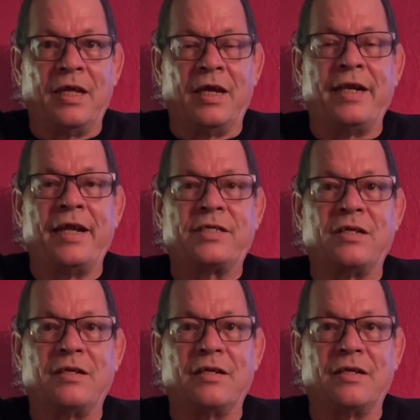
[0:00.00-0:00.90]
an
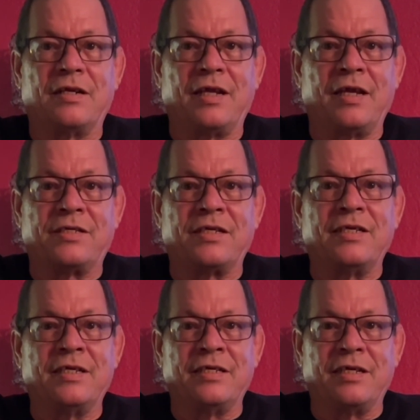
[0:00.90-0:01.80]
ancient
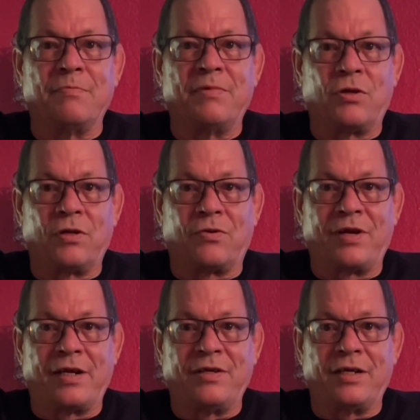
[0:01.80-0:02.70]
Indian burial
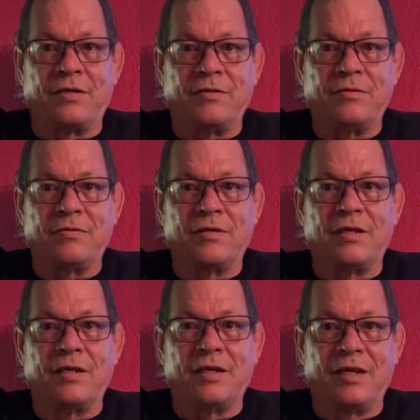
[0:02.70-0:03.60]
ground there,
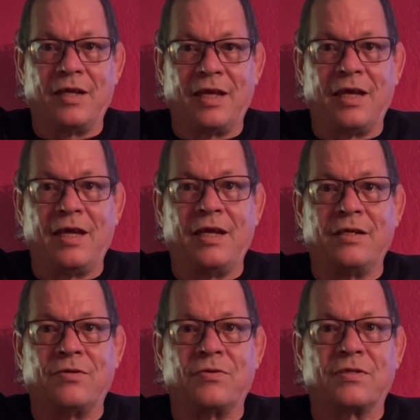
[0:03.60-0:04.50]

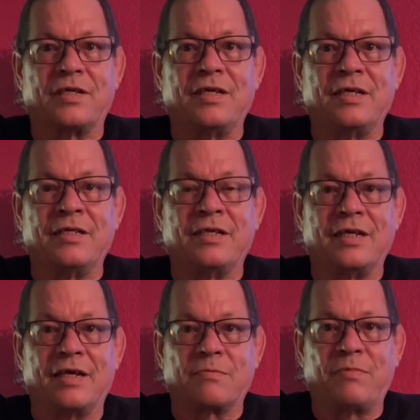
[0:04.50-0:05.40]
and there was an
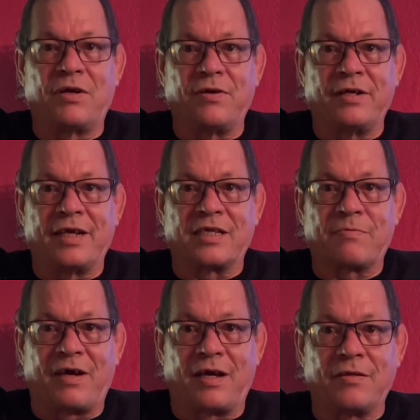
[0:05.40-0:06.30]
Indian that's buried in that
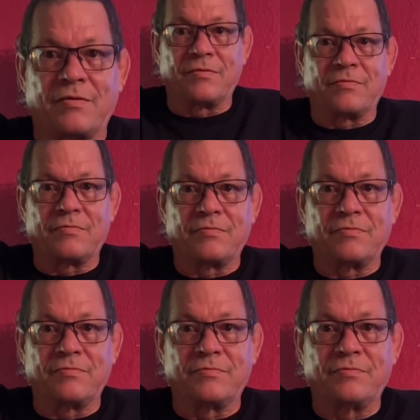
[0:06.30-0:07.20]
spot.
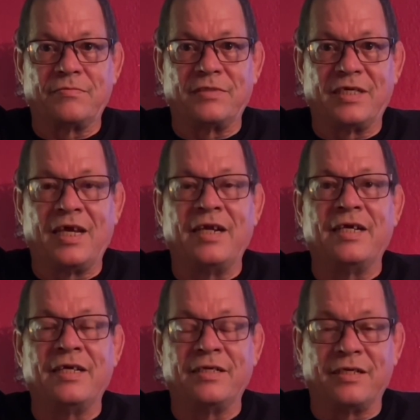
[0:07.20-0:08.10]
An
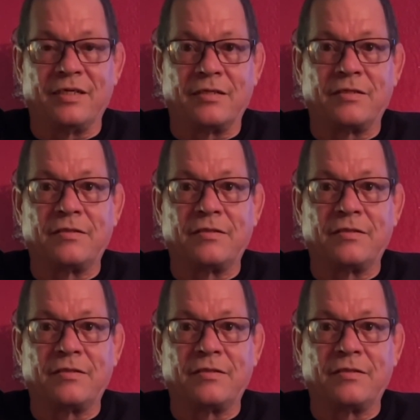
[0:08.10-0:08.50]
Indian.